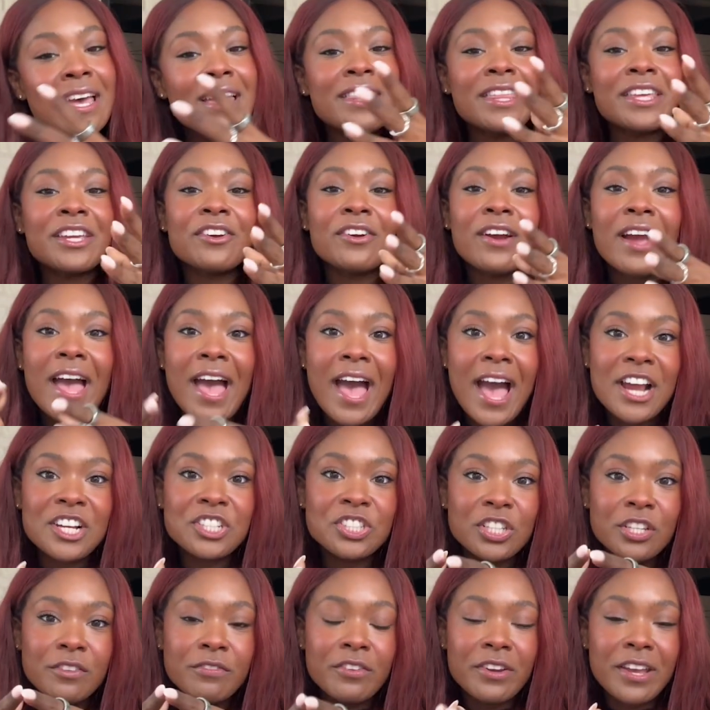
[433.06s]
that you're
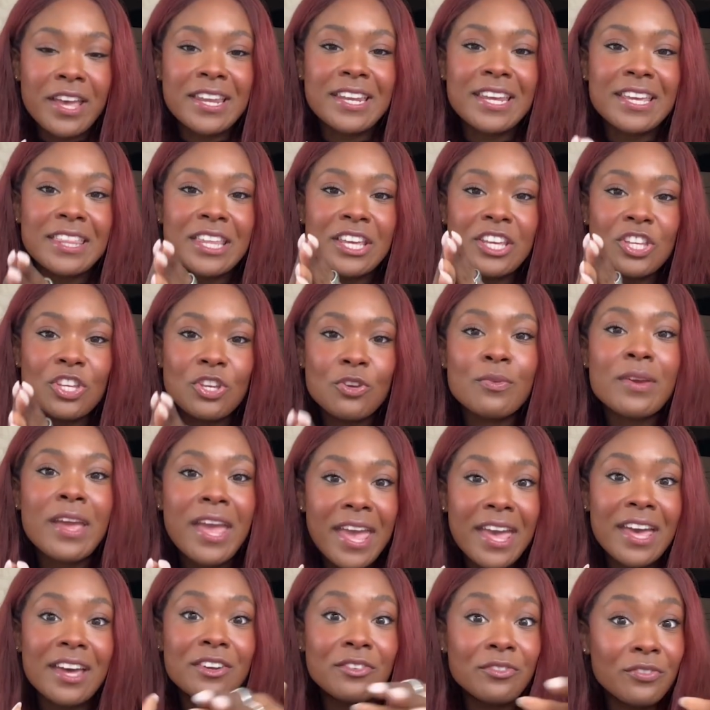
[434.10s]
actually forgetting that you
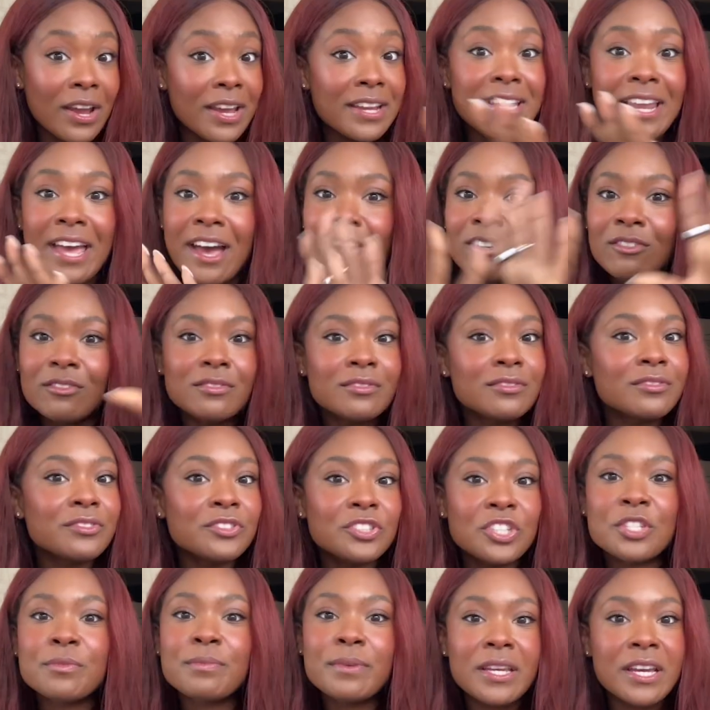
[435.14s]
can, right now,
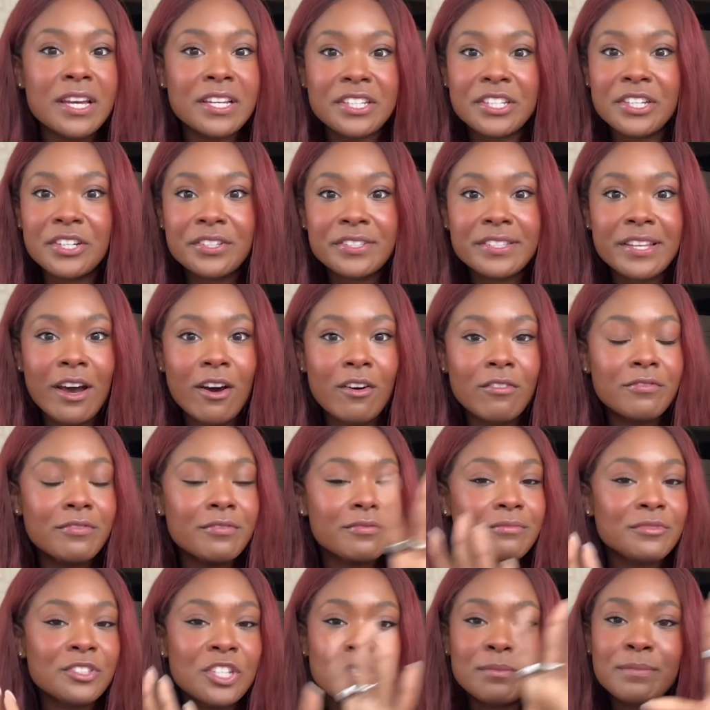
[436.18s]
just be good to yourself.
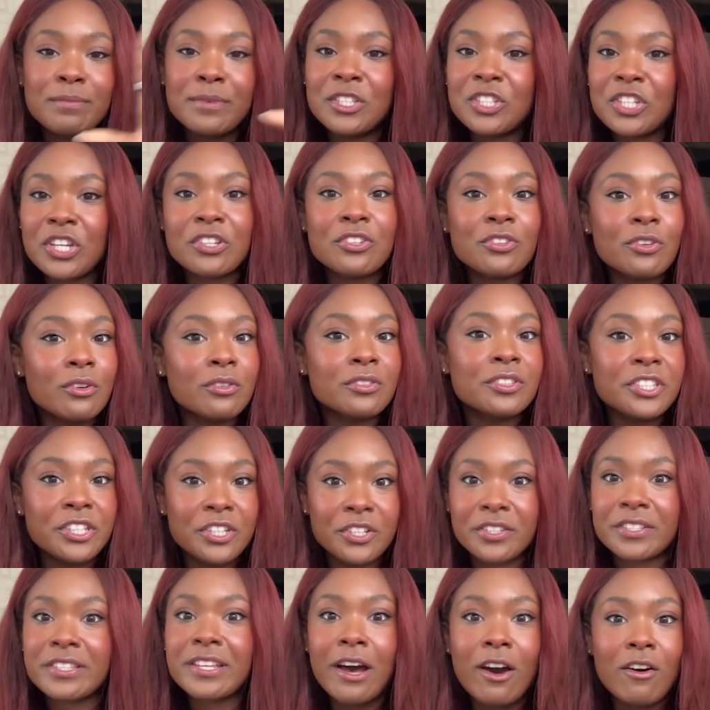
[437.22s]
Just be gentle to
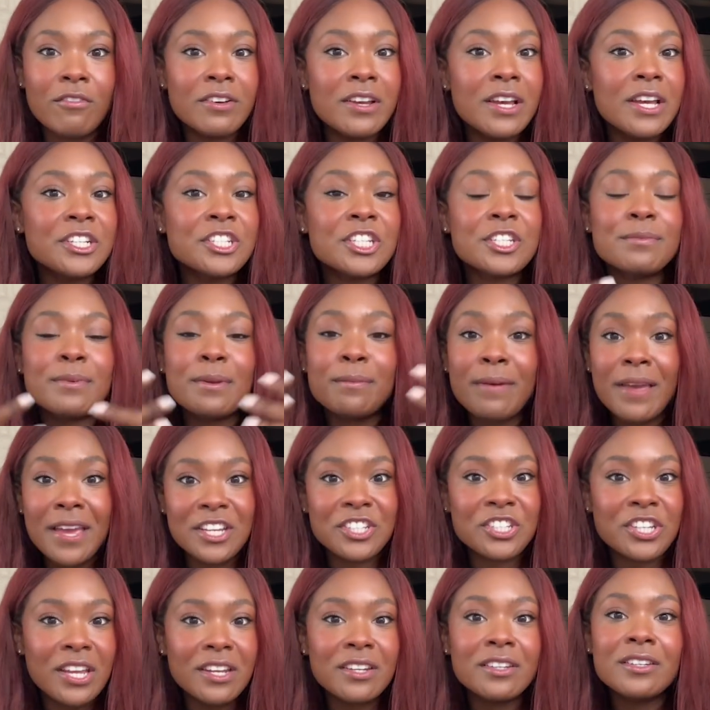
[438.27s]
yourself. Just be
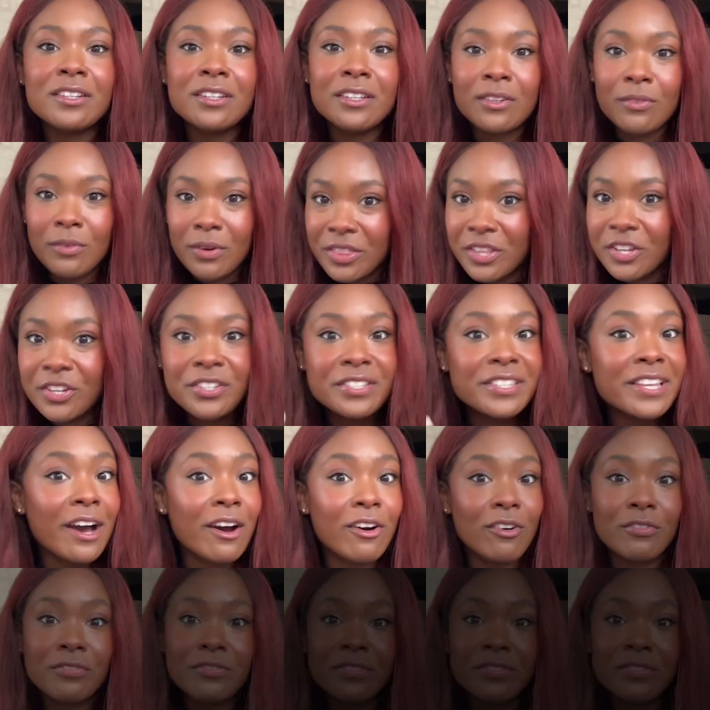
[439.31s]
patient with yourself.